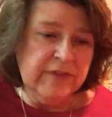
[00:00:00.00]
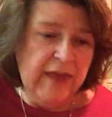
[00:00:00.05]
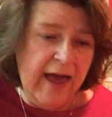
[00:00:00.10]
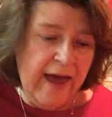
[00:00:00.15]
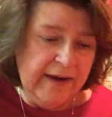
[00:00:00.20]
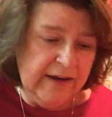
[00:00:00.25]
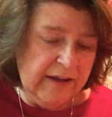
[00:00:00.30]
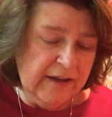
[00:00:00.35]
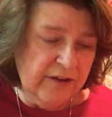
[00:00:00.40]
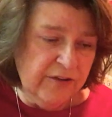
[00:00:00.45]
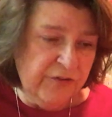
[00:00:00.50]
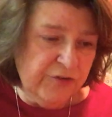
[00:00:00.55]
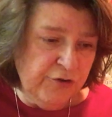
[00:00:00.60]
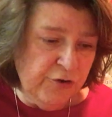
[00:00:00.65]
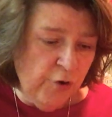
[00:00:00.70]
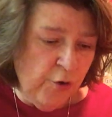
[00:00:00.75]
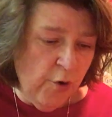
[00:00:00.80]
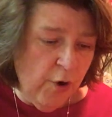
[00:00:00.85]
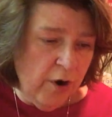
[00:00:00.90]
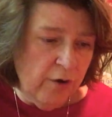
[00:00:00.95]
that is
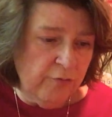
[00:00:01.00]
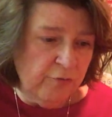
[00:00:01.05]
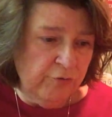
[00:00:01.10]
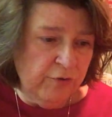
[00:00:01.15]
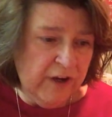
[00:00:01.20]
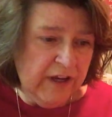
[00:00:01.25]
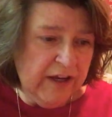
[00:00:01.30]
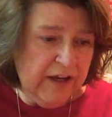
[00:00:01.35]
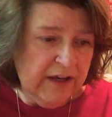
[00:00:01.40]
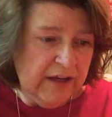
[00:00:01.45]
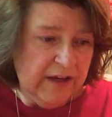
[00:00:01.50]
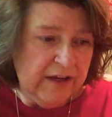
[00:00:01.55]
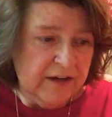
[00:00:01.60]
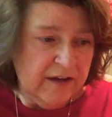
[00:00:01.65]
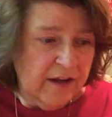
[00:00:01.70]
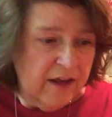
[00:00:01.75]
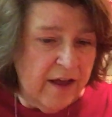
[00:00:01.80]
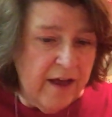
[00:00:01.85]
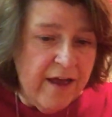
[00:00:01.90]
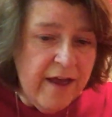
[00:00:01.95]
your
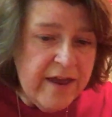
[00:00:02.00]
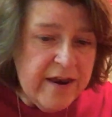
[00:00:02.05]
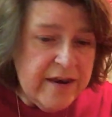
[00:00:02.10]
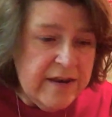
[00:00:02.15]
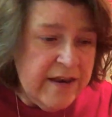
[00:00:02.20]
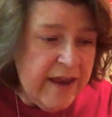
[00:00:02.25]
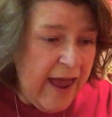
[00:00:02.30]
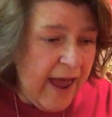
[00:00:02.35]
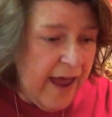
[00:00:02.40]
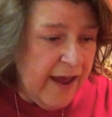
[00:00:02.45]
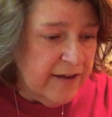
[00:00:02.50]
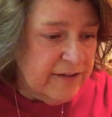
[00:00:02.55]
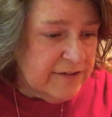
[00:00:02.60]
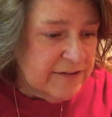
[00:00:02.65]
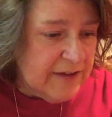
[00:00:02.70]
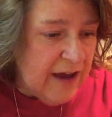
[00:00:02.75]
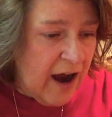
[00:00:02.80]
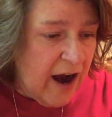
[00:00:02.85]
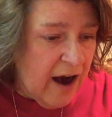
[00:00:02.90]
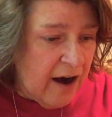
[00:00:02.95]
reading.
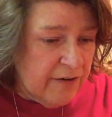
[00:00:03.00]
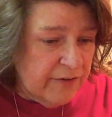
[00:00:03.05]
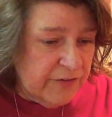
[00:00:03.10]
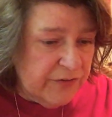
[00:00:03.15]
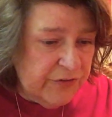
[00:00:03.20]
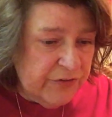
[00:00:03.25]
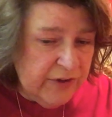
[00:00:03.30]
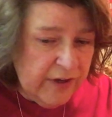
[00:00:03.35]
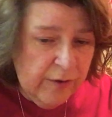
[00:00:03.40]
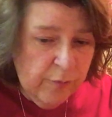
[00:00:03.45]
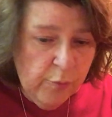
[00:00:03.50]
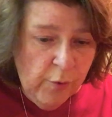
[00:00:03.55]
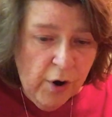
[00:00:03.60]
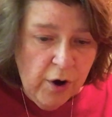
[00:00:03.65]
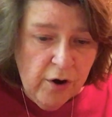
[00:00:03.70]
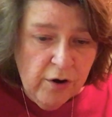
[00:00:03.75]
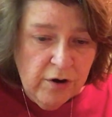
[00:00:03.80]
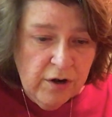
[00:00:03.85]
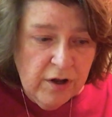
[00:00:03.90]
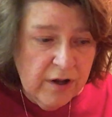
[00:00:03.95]
Next, our seat
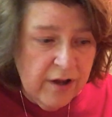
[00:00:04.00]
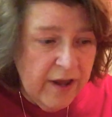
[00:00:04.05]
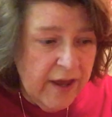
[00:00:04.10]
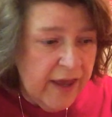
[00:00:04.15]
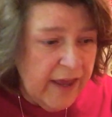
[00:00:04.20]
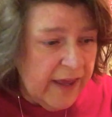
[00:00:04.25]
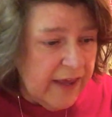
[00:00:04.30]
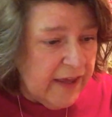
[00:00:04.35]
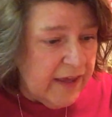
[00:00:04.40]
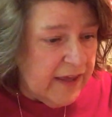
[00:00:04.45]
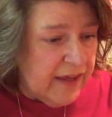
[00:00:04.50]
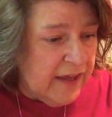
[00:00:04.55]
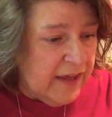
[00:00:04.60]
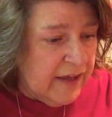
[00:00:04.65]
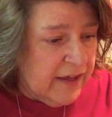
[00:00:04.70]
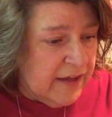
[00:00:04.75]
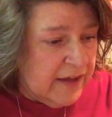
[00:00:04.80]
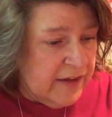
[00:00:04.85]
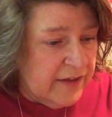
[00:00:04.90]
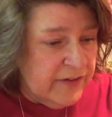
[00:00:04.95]
work
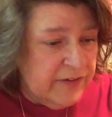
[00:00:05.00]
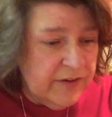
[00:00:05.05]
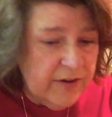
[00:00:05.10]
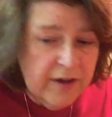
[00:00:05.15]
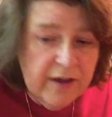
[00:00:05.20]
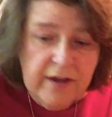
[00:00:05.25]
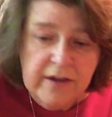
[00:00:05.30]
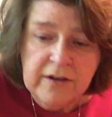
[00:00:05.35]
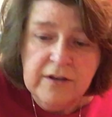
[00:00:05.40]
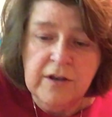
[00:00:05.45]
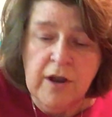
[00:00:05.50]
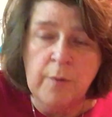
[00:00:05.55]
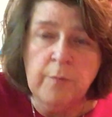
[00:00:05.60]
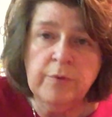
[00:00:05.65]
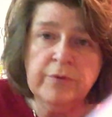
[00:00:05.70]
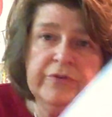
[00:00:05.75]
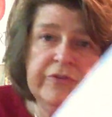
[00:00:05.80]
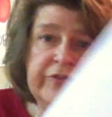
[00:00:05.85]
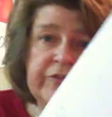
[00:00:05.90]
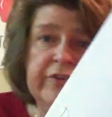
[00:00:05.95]
is
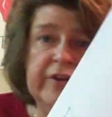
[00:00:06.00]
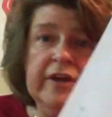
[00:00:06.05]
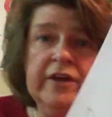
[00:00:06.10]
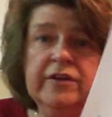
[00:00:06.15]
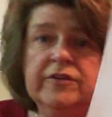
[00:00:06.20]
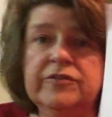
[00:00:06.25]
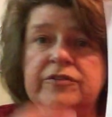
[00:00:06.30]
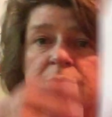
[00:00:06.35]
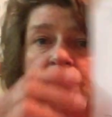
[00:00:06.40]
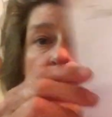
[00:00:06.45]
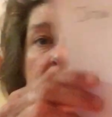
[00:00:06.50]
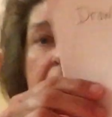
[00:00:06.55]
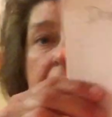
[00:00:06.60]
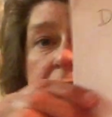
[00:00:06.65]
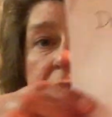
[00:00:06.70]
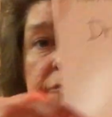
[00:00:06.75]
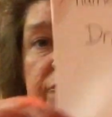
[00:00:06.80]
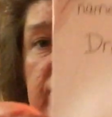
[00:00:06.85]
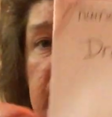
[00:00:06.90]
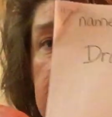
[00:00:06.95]
number 6, the
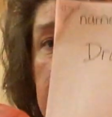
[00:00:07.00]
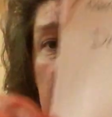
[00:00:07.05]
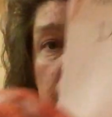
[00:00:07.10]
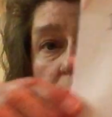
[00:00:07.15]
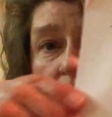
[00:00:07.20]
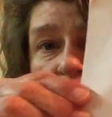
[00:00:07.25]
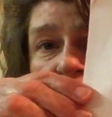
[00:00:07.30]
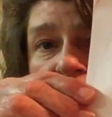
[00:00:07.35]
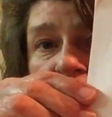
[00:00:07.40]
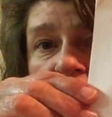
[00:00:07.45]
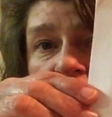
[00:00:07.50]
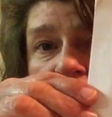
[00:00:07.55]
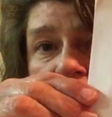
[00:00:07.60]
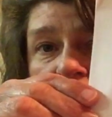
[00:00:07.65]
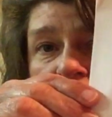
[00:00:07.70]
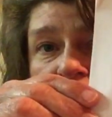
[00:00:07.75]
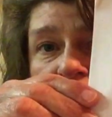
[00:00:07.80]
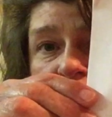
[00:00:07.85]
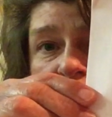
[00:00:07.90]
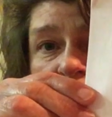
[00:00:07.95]
packet for number
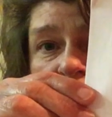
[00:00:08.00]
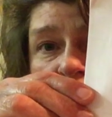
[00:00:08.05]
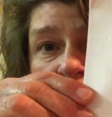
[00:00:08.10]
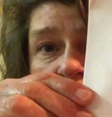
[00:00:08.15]
6.